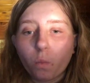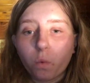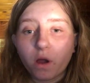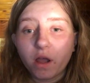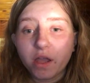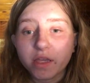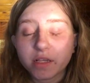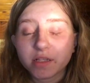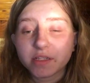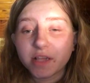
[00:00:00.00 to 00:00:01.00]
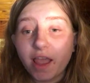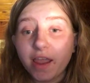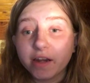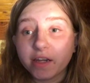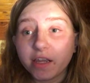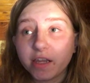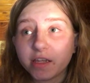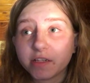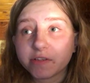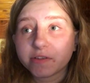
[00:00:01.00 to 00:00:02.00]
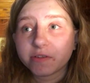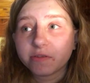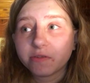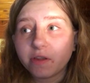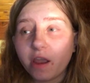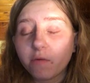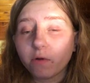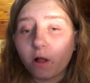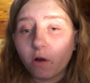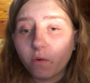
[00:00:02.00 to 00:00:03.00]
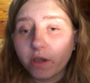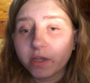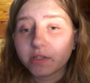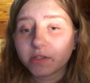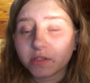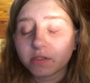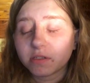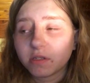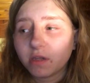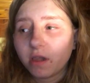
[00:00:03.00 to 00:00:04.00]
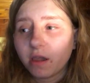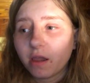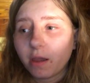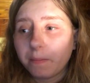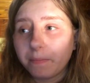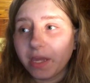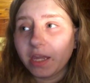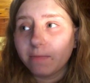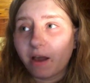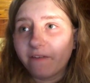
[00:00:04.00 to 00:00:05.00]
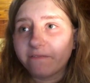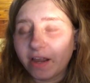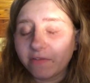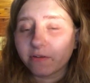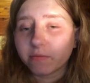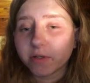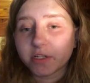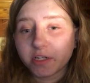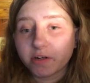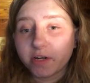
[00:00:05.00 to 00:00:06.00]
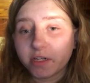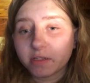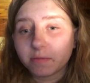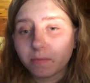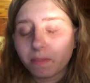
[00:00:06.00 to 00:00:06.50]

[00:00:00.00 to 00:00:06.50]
was and is and will always be my favorite book series.